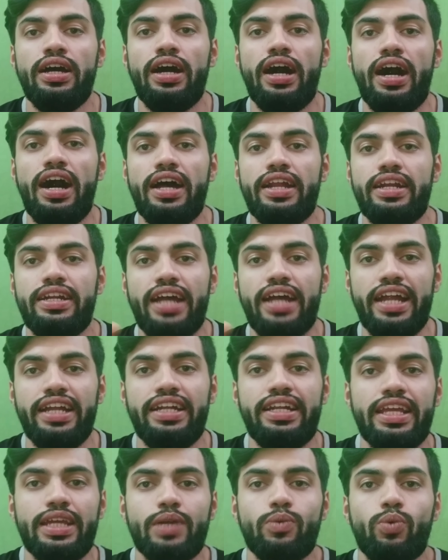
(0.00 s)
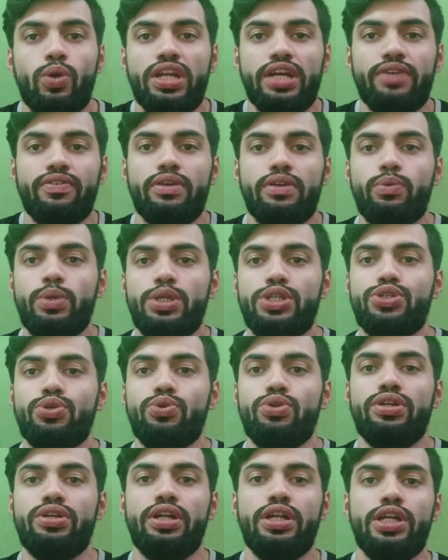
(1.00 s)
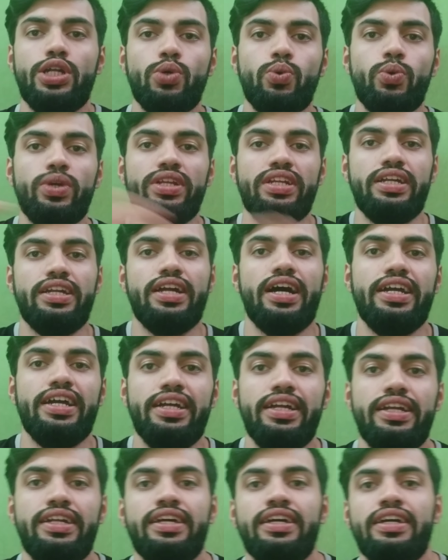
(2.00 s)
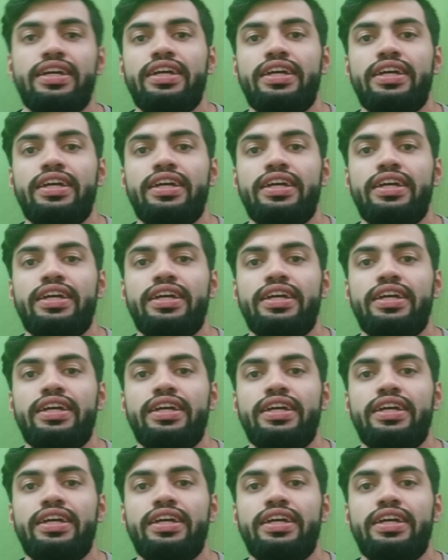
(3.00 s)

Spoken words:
our dieting, whatever we should do in a diet,